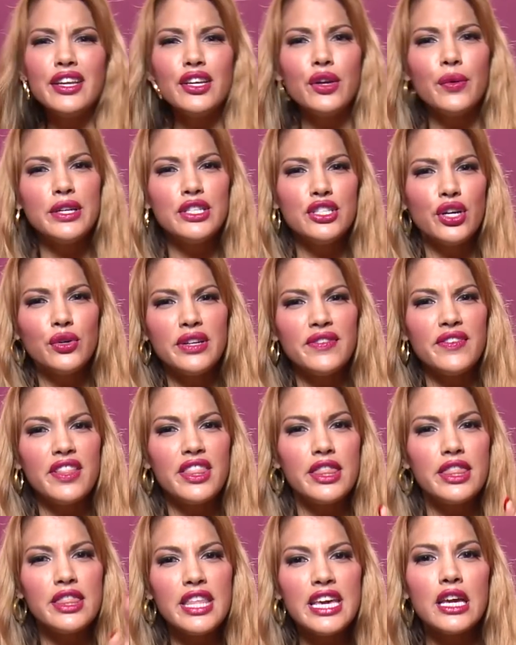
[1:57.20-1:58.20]
you know, I don't
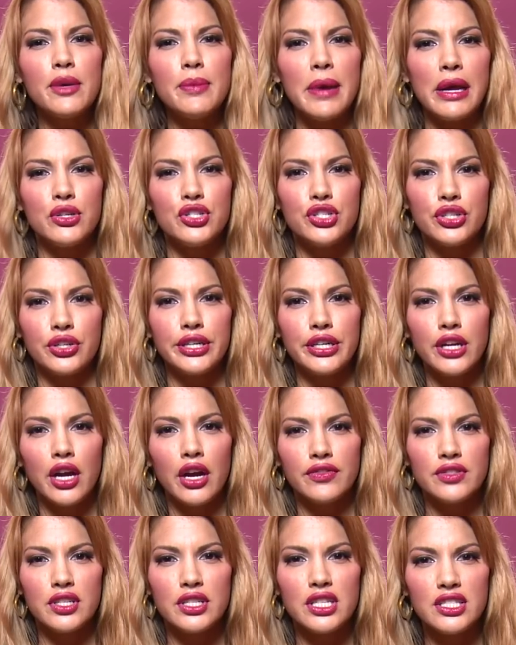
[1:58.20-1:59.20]
even think about jerking
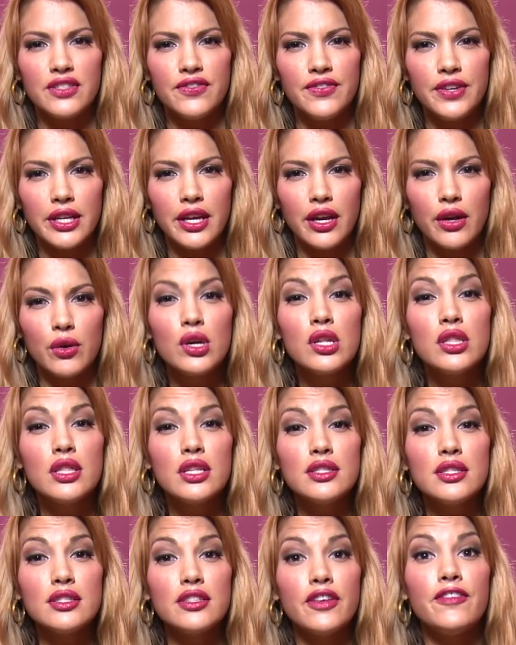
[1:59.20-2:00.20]
off to this video.
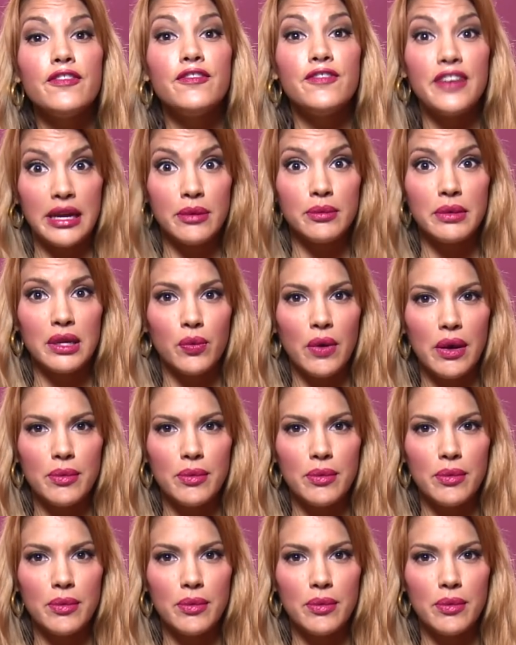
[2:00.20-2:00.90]
This is a family